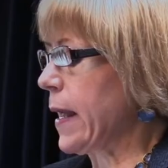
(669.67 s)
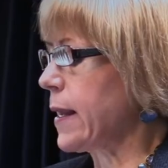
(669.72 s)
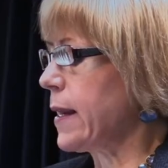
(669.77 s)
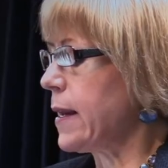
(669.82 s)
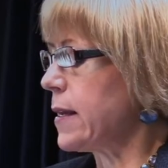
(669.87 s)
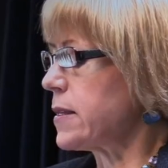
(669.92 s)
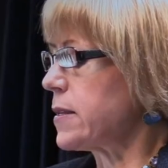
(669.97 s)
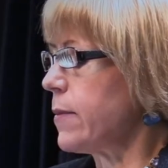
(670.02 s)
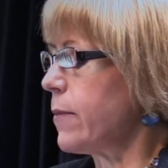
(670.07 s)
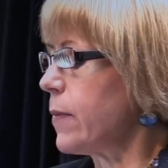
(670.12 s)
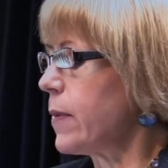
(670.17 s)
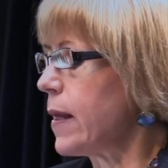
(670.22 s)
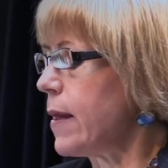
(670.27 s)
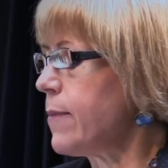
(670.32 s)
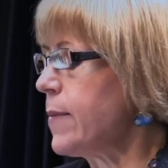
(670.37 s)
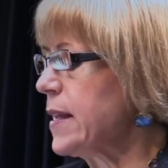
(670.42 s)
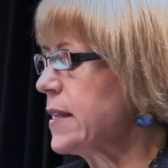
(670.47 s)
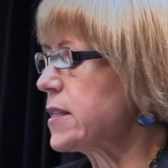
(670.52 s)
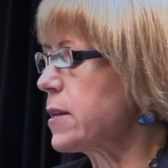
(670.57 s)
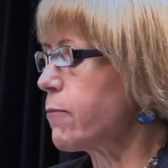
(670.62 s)
mechanism.
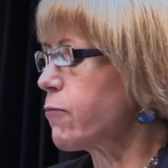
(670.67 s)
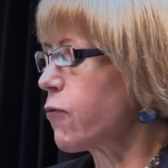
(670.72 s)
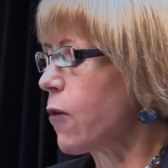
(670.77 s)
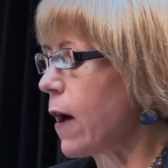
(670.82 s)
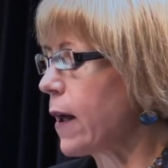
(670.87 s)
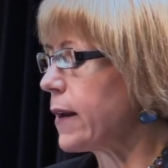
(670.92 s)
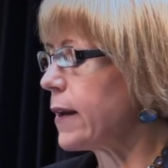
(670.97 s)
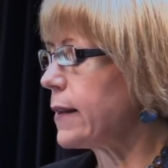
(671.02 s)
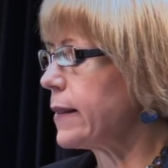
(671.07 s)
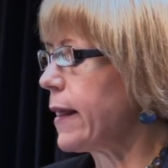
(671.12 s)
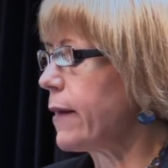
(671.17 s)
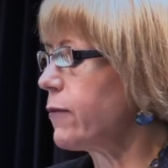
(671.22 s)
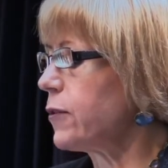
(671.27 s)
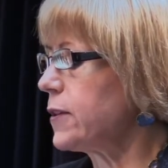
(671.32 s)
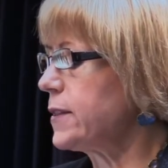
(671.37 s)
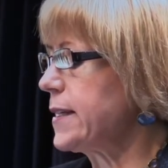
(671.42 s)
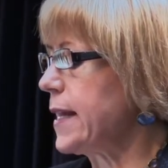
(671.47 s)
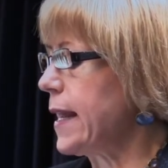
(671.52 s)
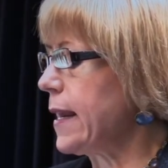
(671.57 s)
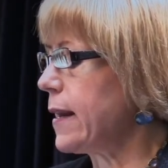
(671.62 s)
It means that product
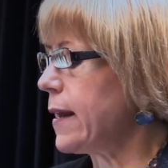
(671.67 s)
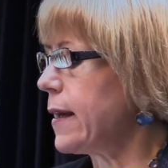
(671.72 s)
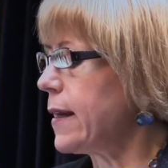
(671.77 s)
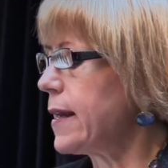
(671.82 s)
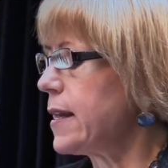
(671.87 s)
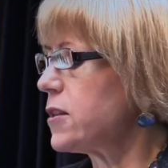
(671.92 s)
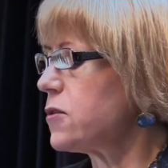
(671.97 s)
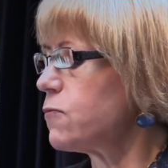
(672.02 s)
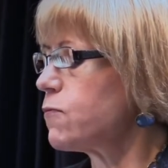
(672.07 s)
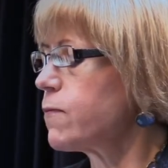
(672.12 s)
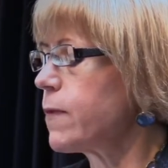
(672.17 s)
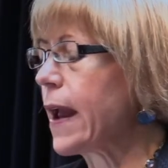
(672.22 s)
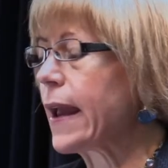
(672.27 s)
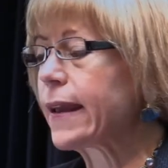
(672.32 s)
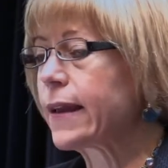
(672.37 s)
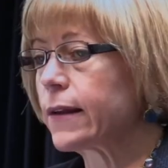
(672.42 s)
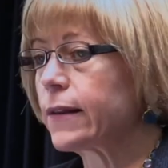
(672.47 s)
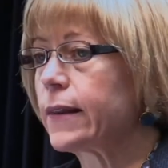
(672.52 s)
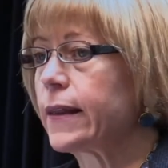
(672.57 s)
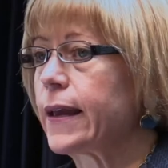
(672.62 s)
level data is
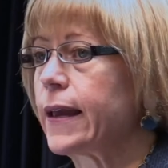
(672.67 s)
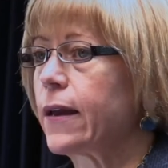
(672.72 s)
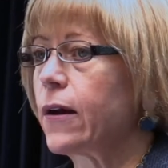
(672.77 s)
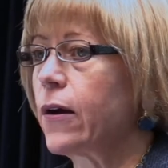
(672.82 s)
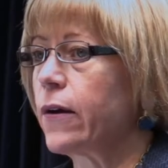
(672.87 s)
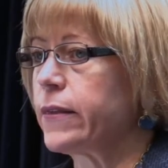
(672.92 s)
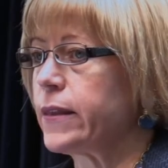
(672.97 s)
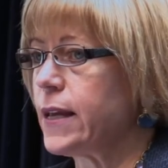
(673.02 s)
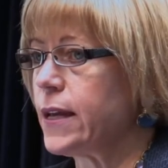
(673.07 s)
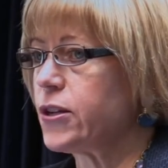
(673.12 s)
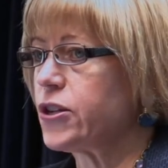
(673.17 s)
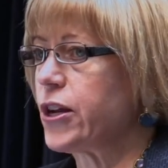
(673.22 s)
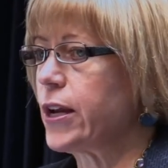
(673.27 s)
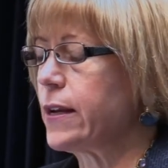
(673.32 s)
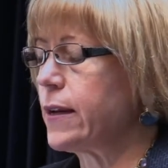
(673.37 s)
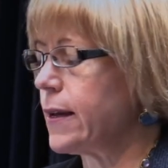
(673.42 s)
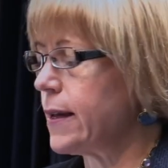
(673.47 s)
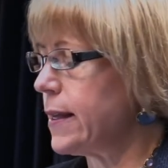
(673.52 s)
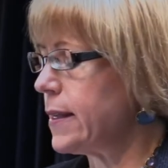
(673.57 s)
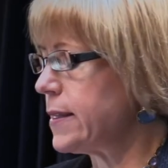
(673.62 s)
regularly on the
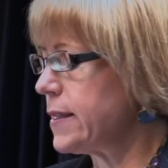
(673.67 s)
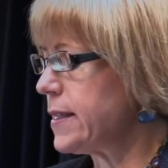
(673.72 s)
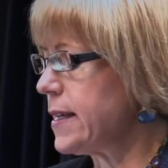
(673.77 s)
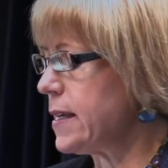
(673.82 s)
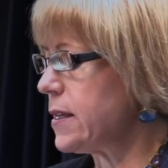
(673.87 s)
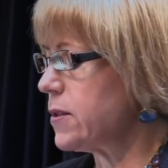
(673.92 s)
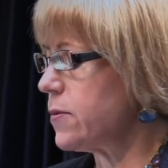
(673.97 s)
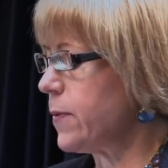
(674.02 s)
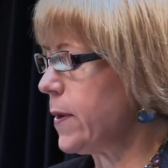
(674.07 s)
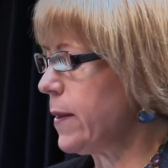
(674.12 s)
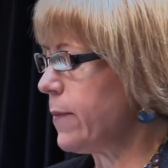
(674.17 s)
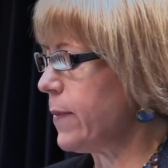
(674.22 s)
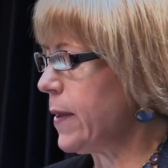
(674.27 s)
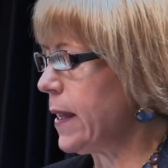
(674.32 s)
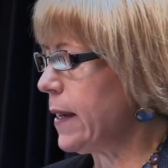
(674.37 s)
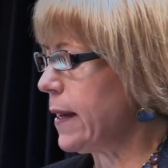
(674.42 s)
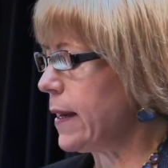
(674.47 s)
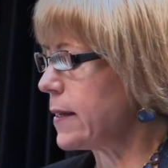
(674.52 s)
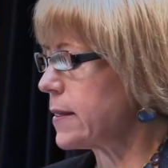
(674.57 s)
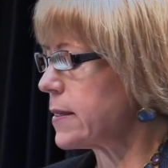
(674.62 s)
agenda at C-suite
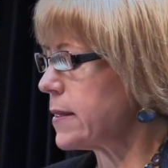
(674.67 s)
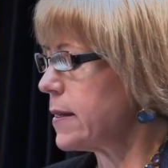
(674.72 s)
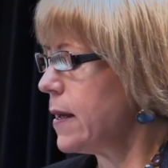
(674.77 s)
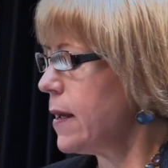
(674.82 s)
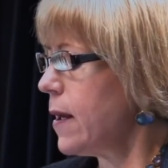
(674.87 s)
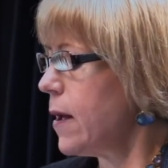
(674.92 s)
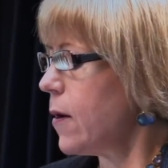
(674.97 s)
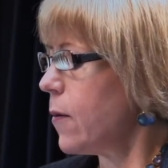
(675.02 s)
meetings.